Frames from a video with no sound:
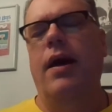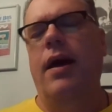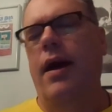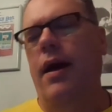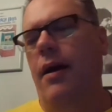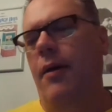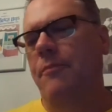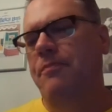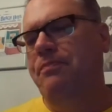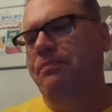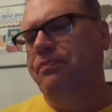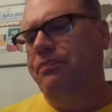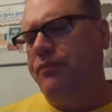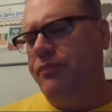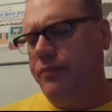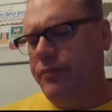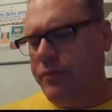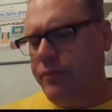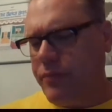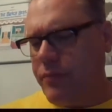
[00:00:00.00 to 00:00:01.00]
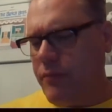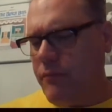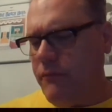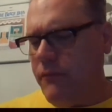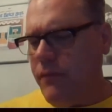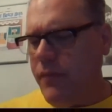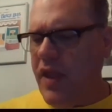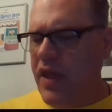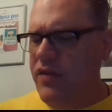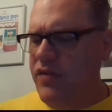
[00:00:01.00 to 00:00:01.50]

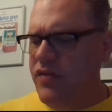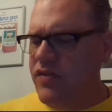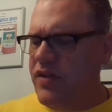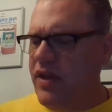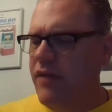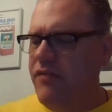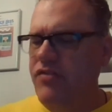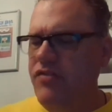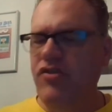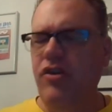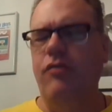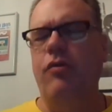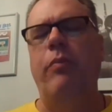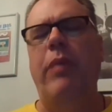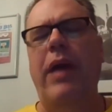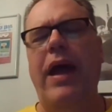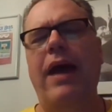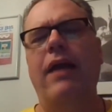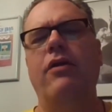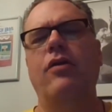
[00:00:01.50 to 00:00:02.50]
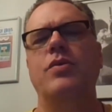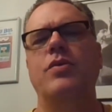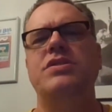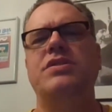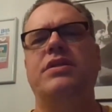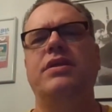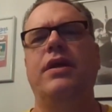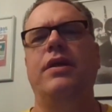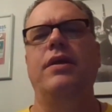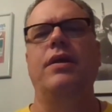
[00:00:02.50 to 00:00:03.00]
This is kind of a general pattern we
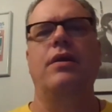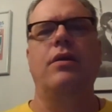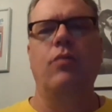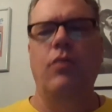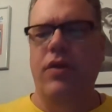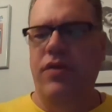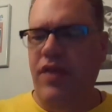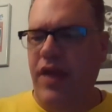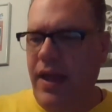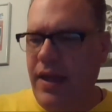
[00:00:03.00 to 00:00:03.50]
see with